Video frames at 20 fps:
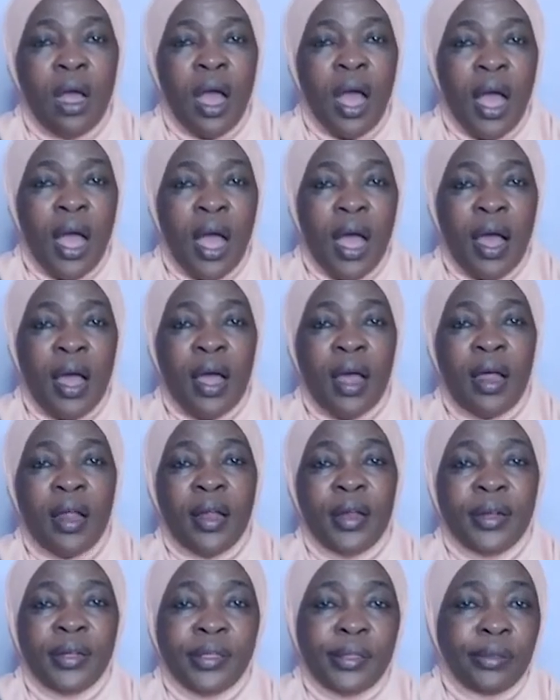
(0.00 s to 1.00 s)

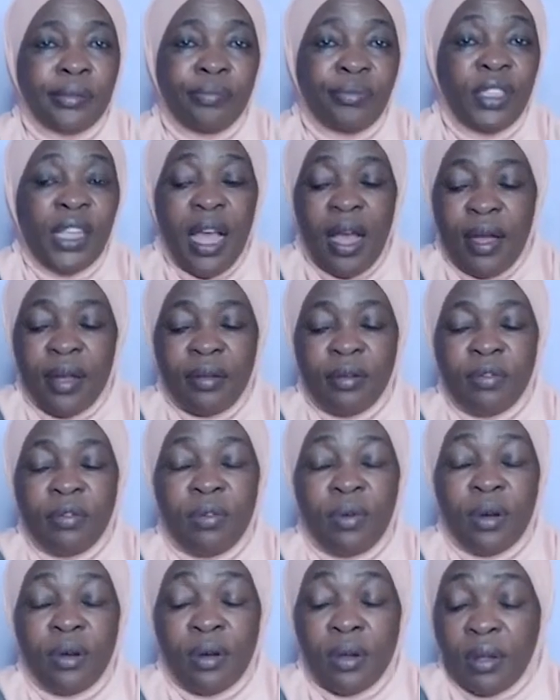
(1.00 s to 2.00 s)
And yeah,
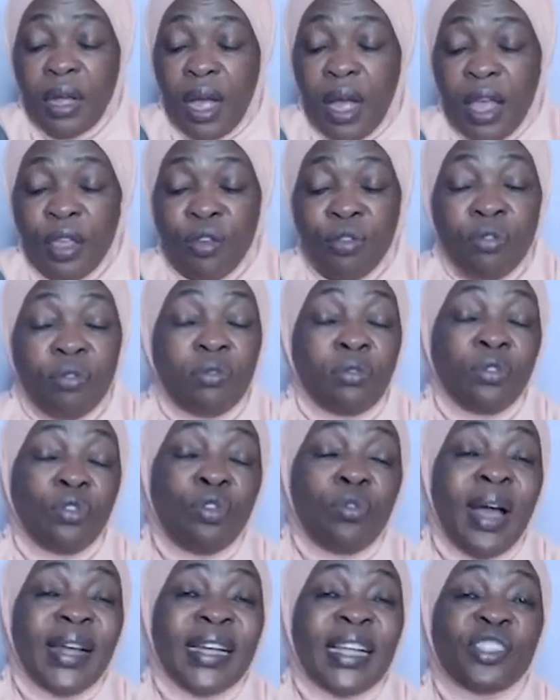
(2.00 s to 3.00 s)
do
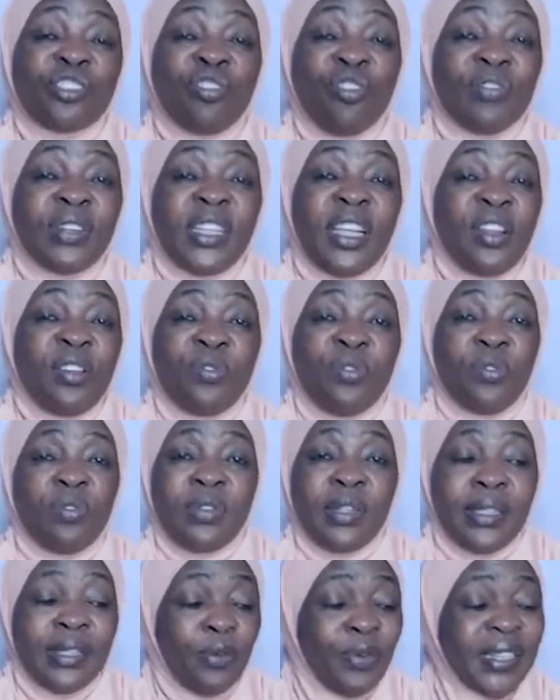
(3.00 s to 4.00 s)
you want us to continue
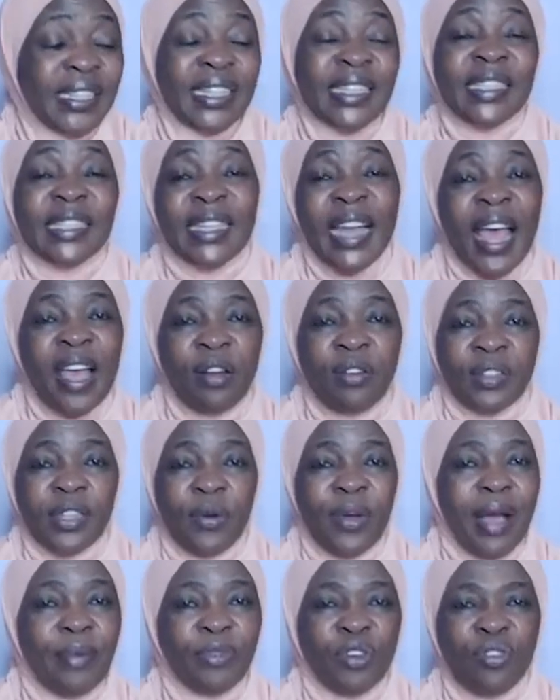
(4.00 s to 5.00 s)
with this style,
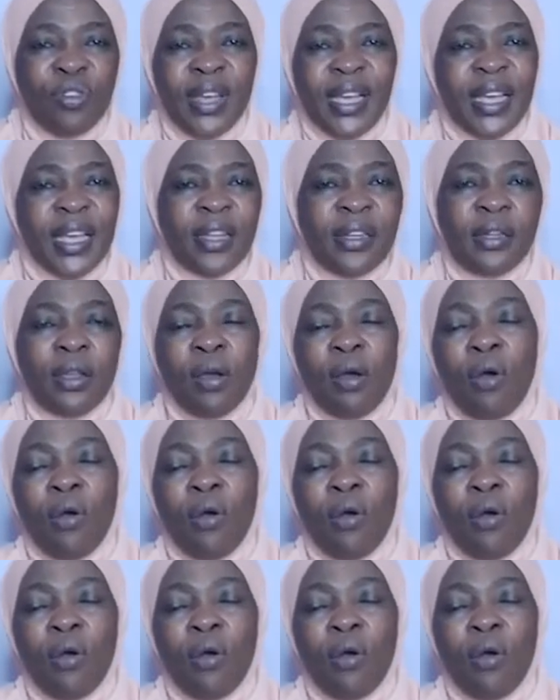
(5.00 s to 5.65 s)
the way I'm doing it,